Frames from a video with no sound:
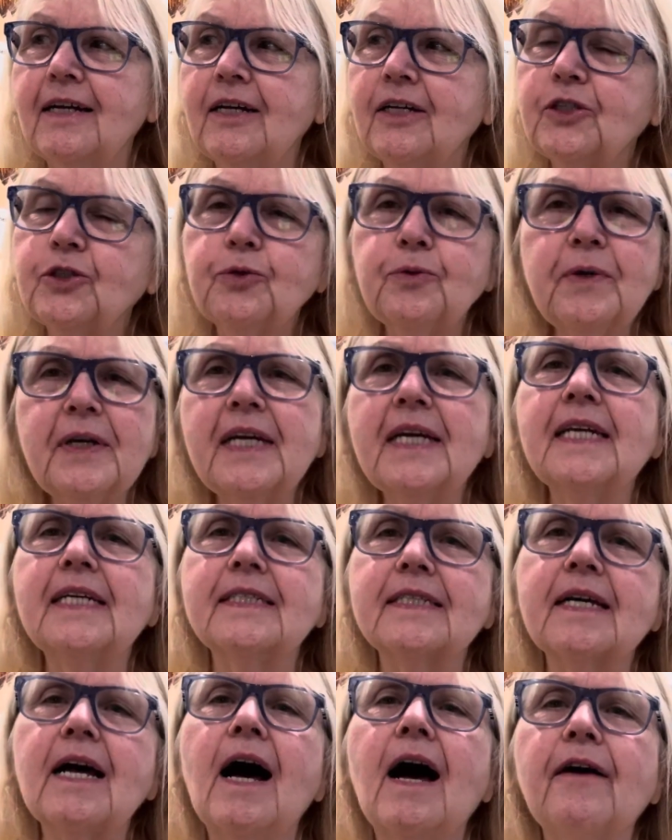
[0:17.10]

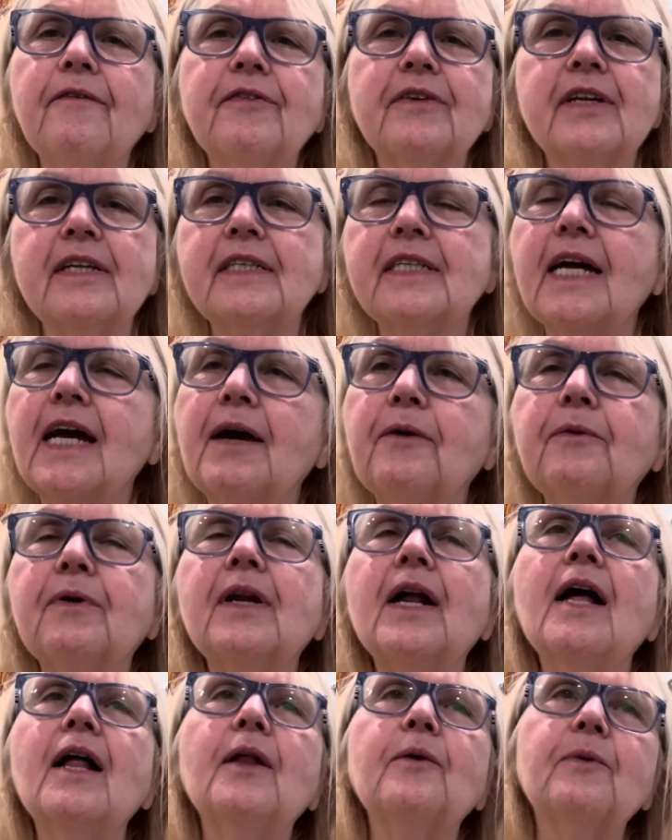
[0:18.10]
Twinkies coffee today. I went
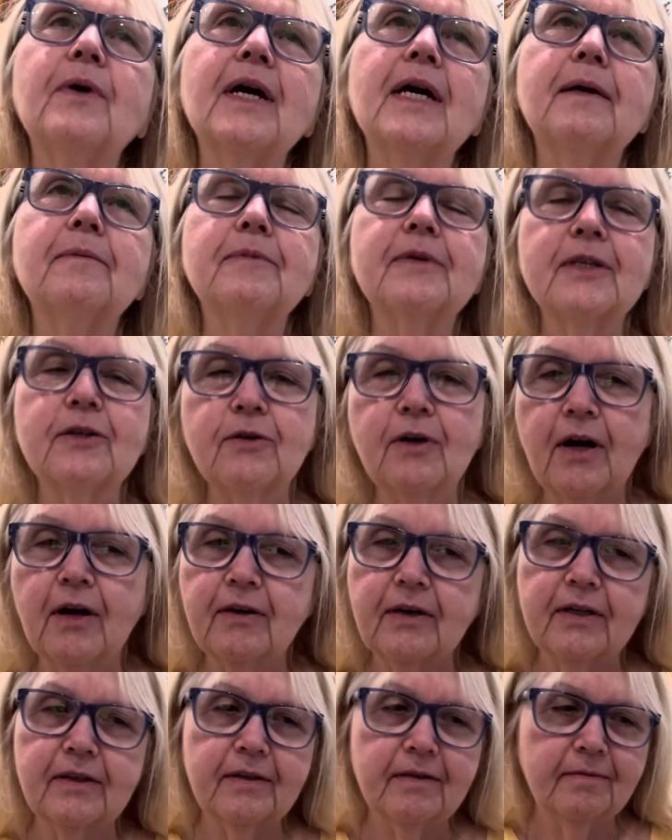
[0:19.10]
all the way up to
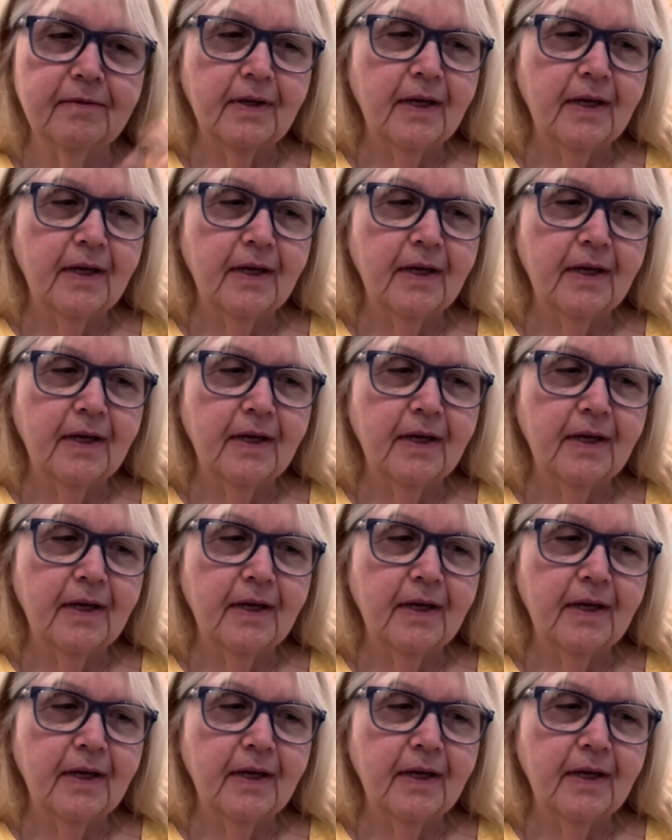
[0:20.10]
Kroger.